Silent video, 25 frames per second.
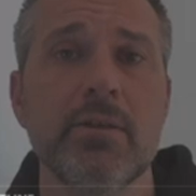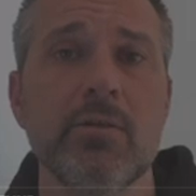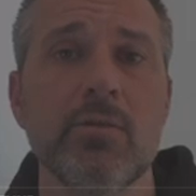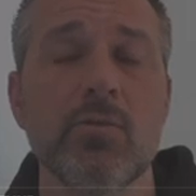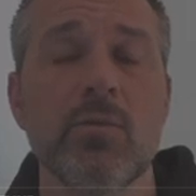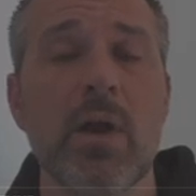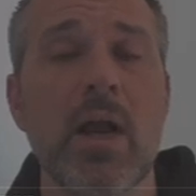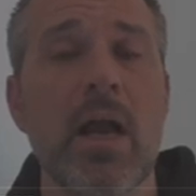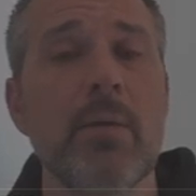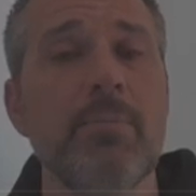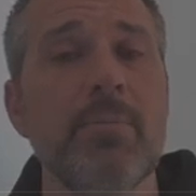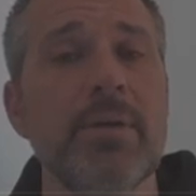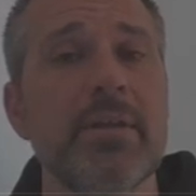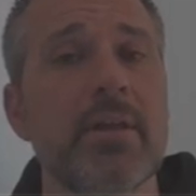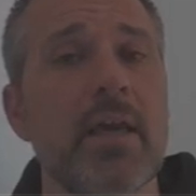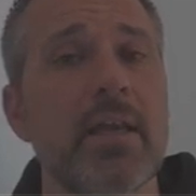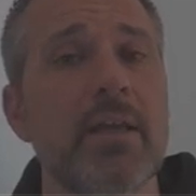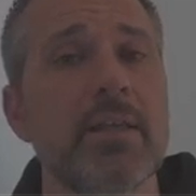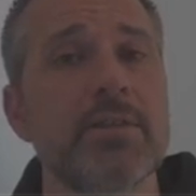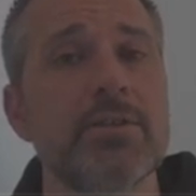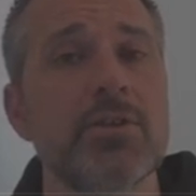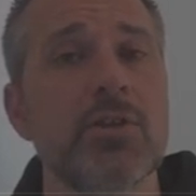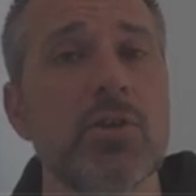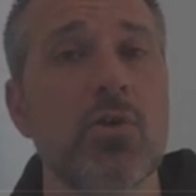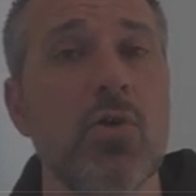wrapping that
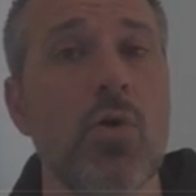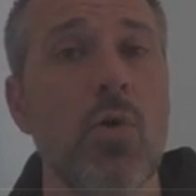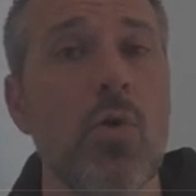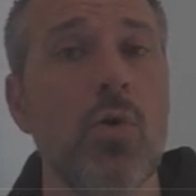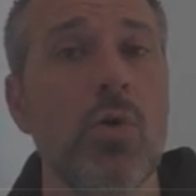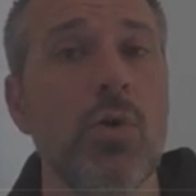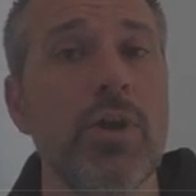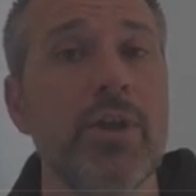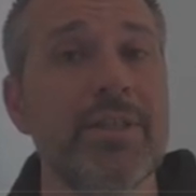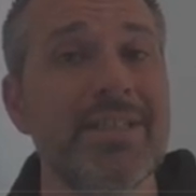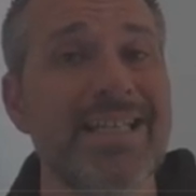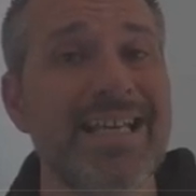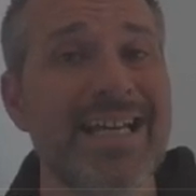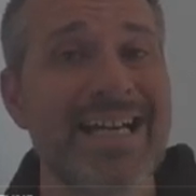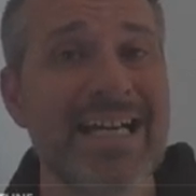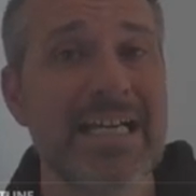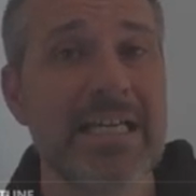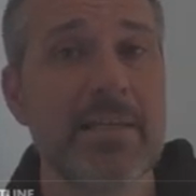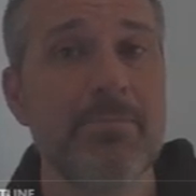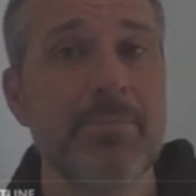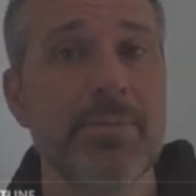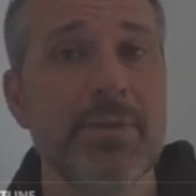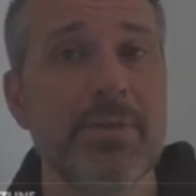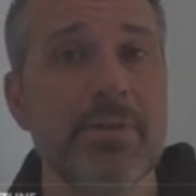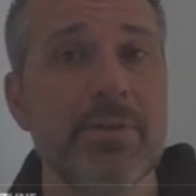as a gold
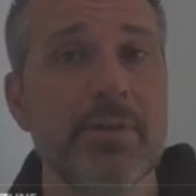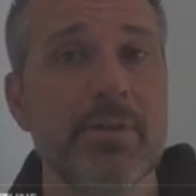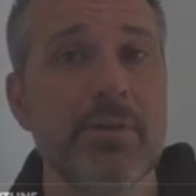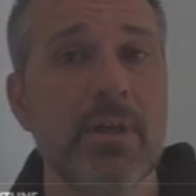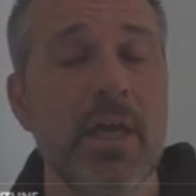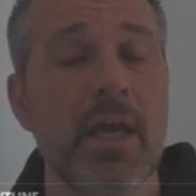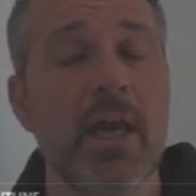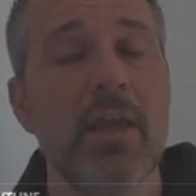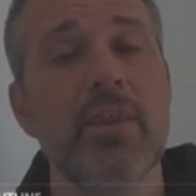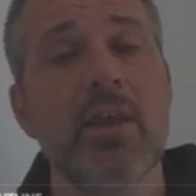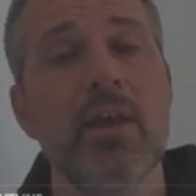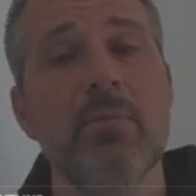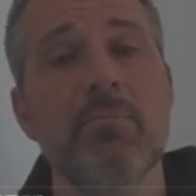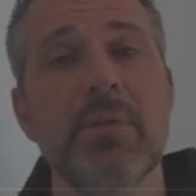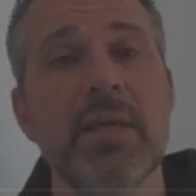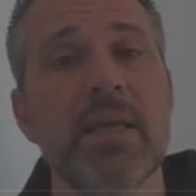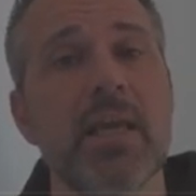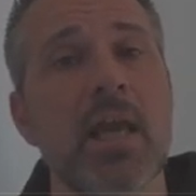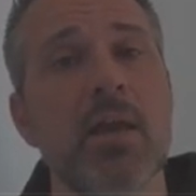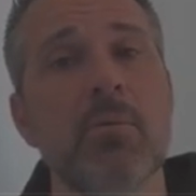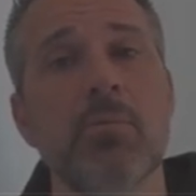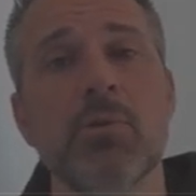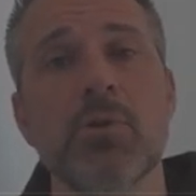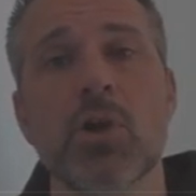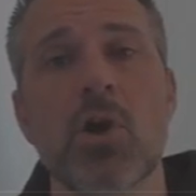type, and then being
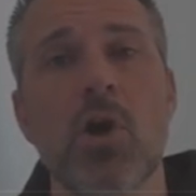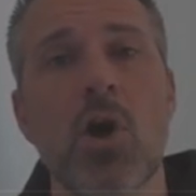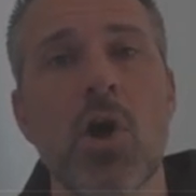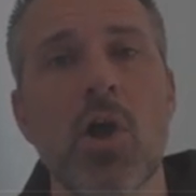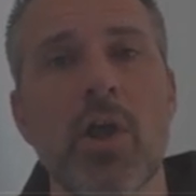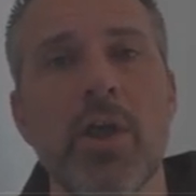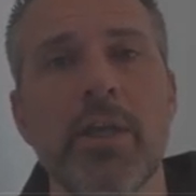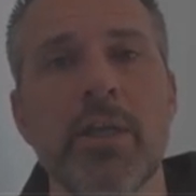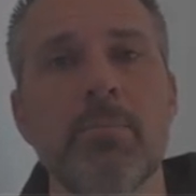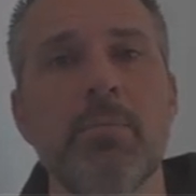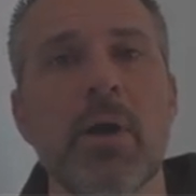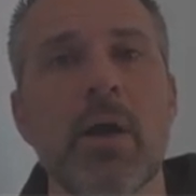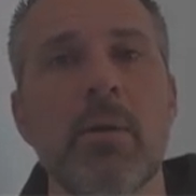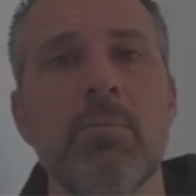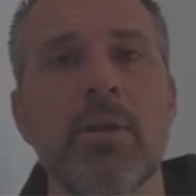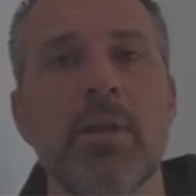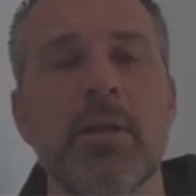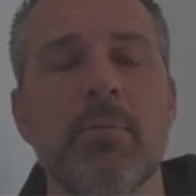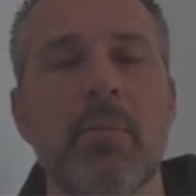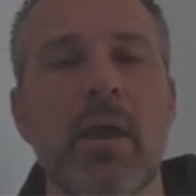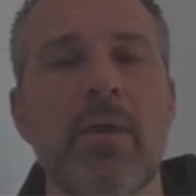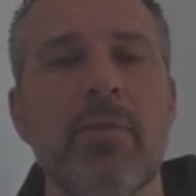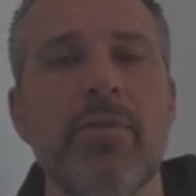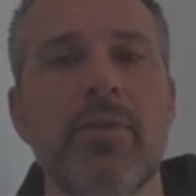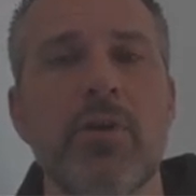able to call any
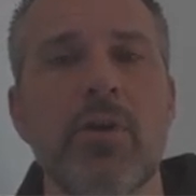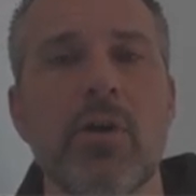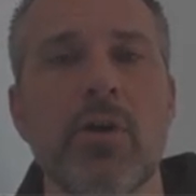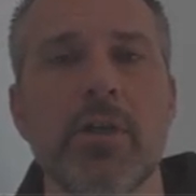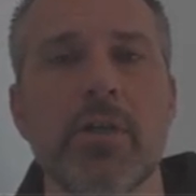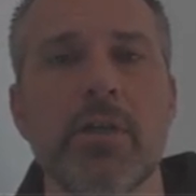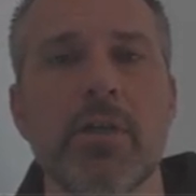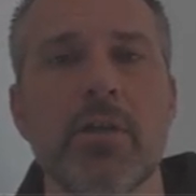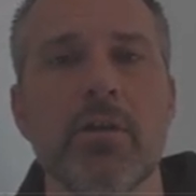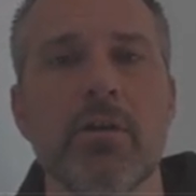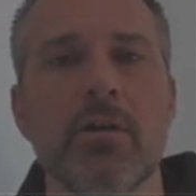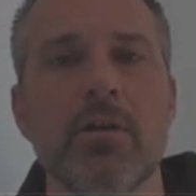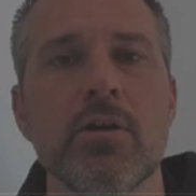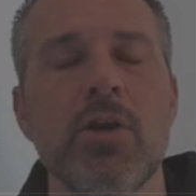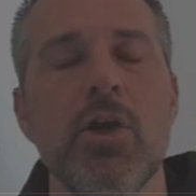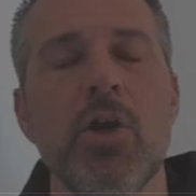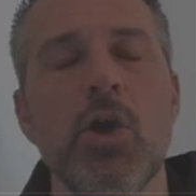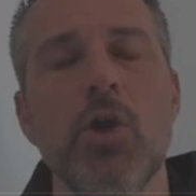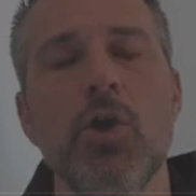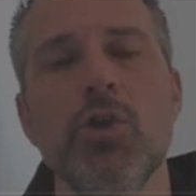public method on it here.